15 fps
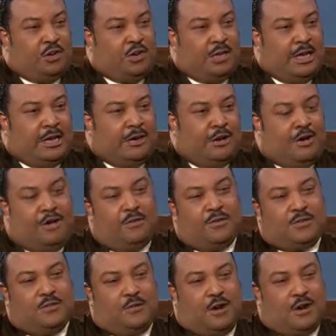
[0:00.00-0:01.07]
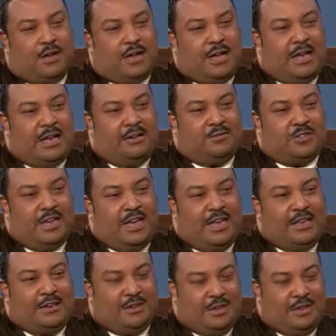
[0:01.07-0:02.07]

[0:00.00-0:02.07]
Carolina Office of Archives and